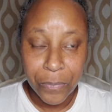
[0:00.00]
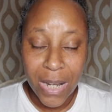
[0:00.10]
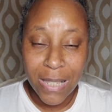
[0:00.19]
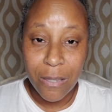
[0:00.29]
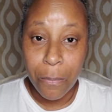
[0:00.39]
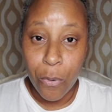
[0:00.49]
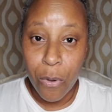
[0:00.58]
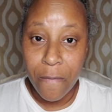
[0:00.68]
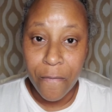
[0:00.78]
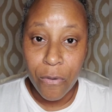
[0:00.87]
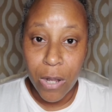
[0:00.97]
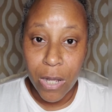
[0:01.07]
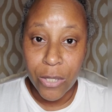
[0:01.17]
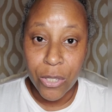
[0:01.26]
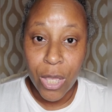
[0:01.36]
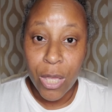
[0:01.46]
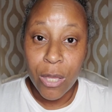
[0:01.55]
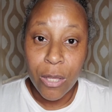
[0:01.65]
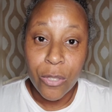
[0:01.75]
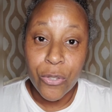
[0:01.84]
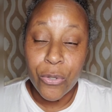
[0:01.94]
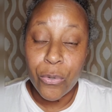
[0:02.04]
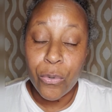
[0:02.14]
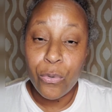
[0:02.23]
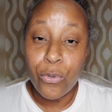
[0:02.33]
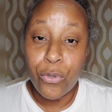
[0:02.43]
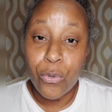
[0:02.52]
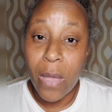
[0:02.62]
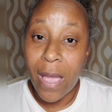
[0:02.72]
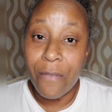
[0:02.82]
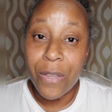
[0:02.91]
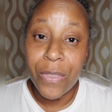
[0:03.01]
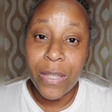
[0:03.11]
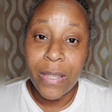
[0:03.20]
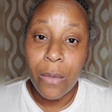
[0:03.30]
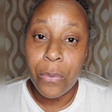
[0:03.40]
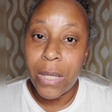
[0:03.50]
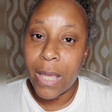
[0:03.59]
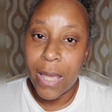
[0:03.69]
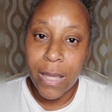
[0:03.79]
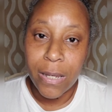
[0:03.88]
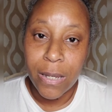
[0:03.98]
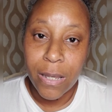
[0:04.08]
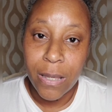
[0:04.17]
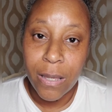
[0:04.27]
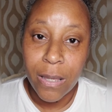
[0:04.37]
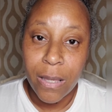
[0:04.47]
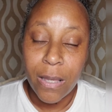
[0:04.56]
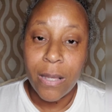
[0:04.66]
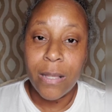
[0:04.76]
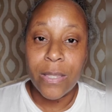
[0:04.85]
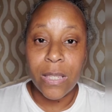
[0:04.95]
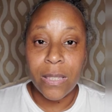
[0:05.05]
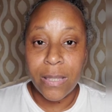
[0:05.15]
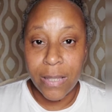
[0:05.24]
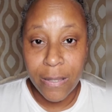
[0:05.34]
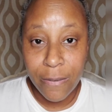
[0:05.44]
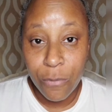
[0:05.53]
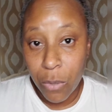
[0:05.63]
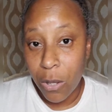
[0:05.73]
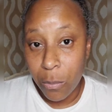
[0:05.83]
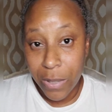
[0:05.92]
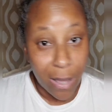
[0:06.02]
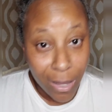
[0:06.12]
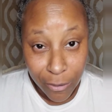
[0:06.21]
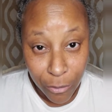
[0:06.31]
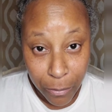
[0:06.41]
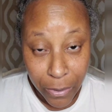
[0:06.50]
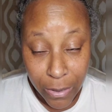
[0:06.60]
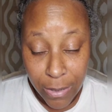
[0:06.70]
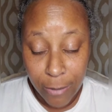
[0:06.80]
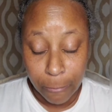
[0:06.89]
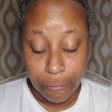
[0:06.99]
it's important for us to do everything that we can to live well beyond lupus.